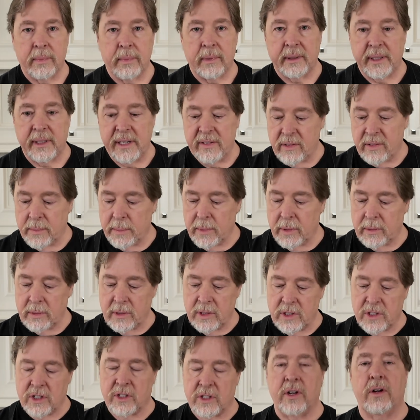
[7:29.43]
leave them on
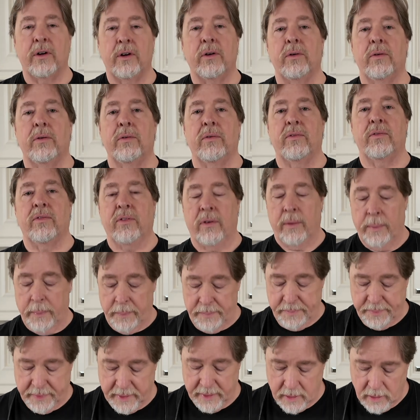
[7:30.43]
the stove
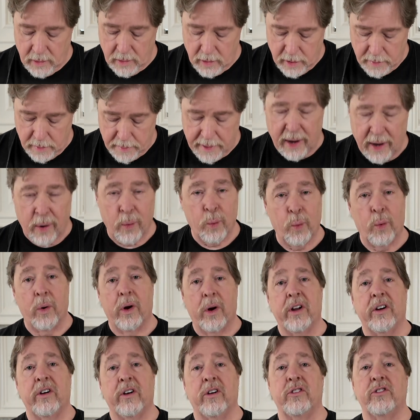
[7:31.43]
on about
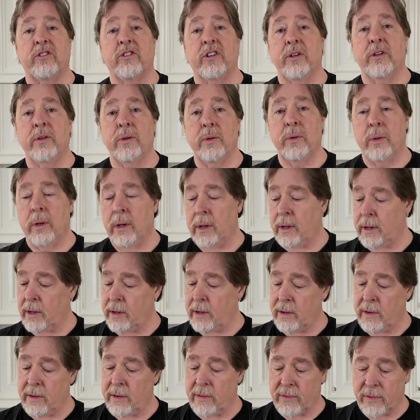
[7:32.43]
1 or 2
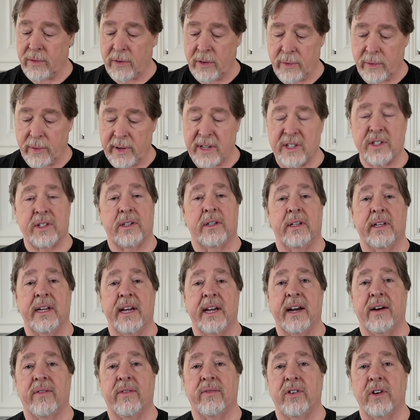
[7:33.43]
for the rest of the
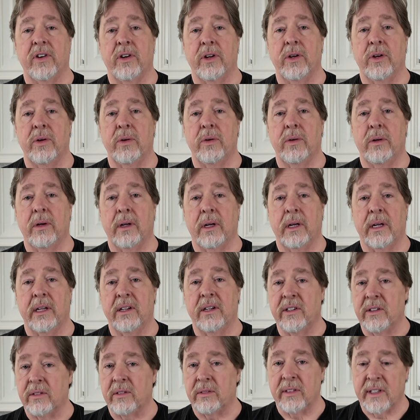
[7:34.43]
afternoon
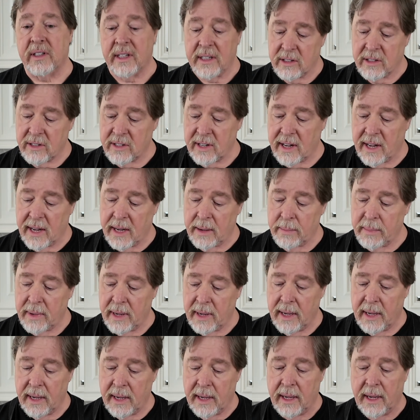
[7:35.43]
until dinner time,
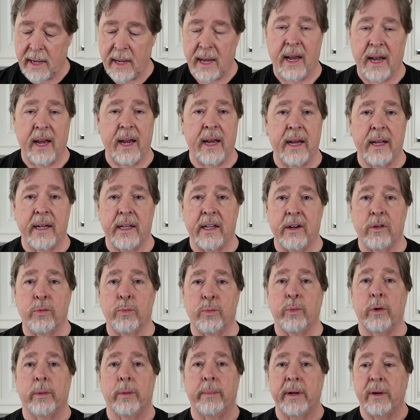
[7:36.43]
and it
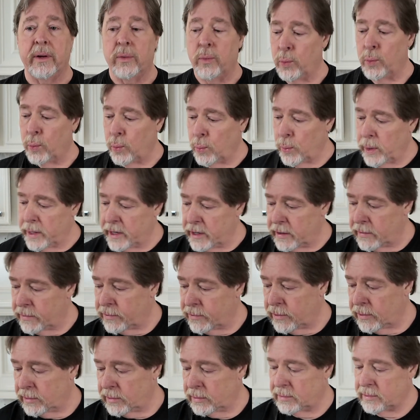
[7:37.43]
will be
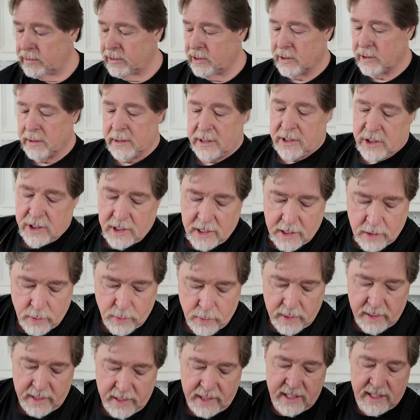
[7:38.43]
wonderful. So let's check
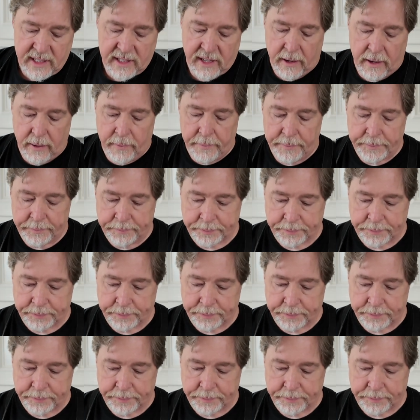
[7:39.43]
one of these out.